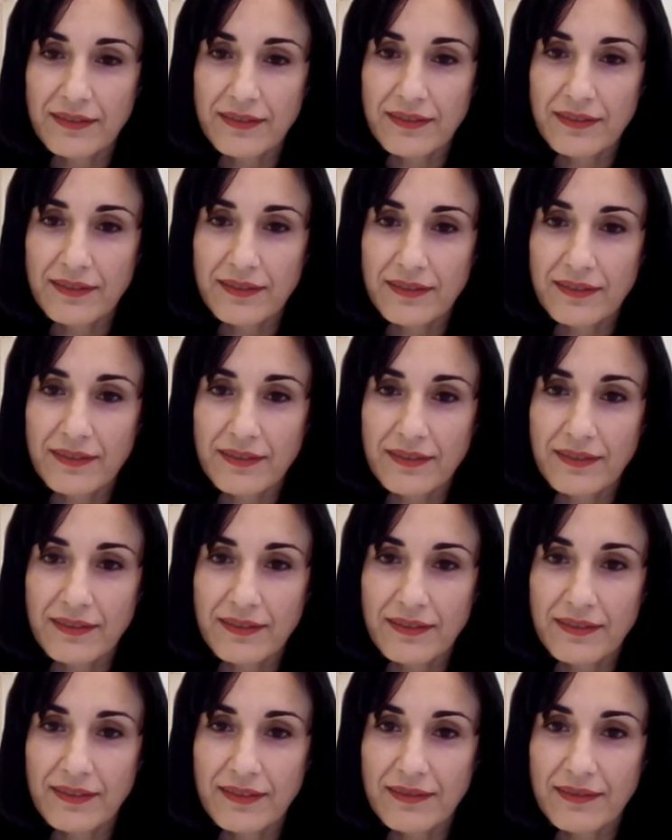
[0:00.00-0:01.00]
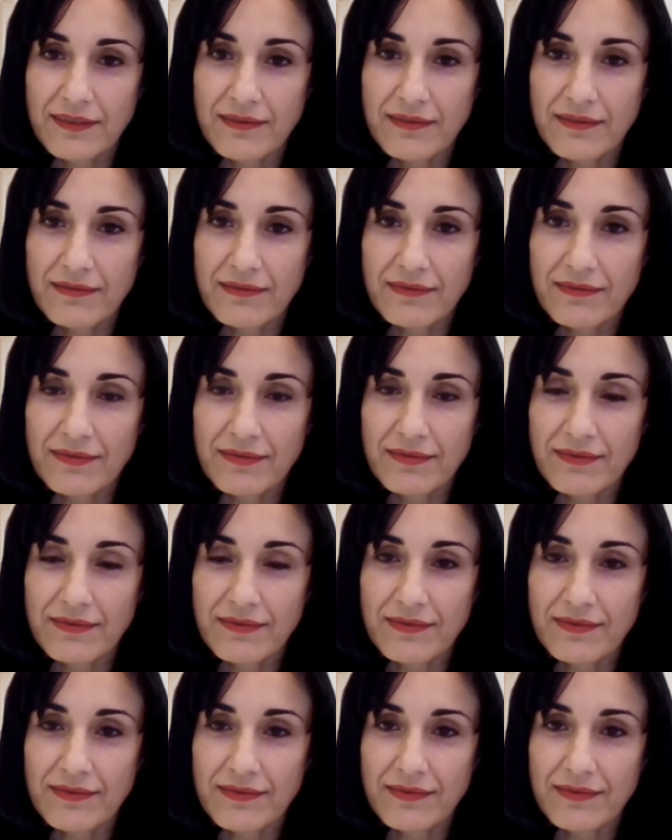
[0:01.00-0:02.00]

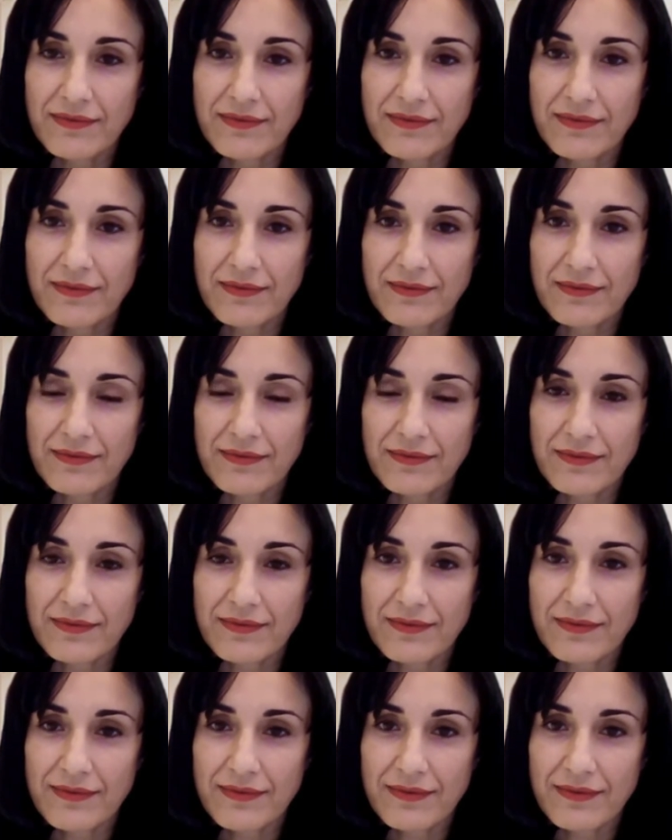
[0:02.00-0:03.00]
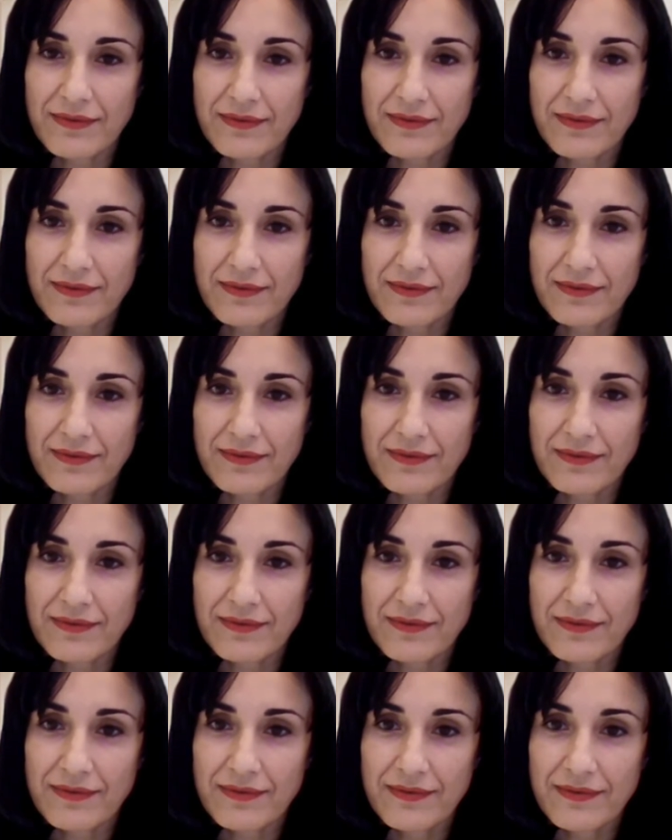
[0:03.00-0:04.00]

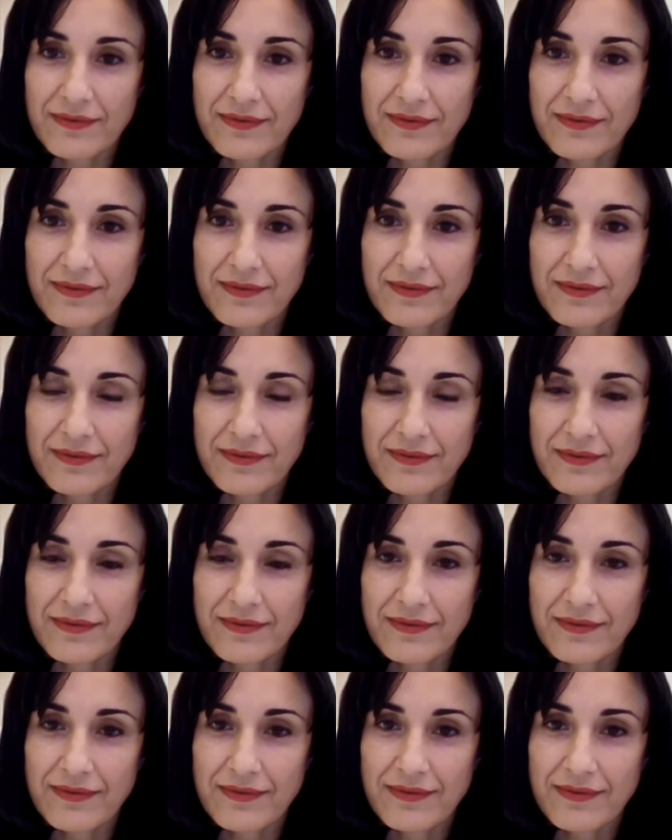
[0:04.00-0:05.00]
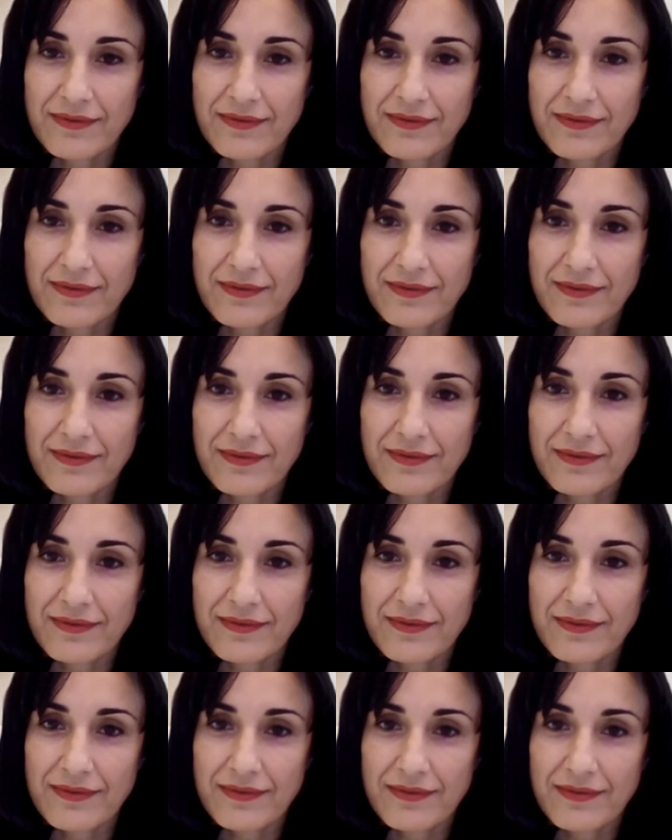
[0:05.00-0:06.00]

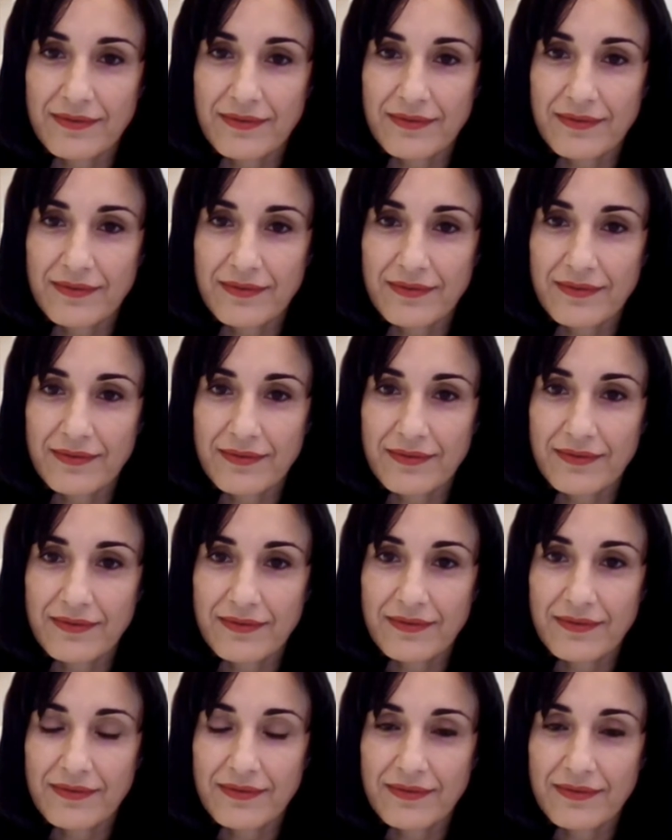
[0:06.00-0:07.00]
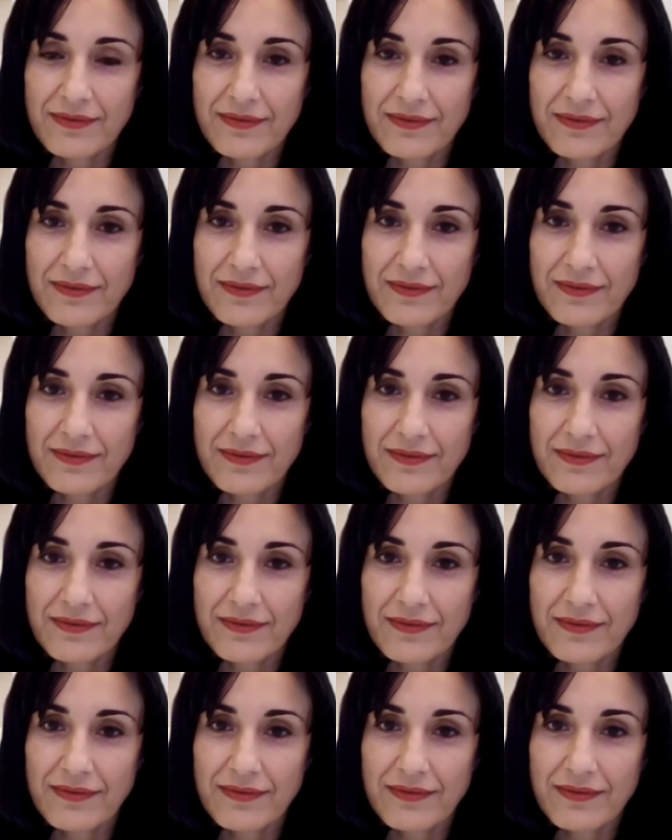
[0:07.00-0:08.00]
The person shown says nothing.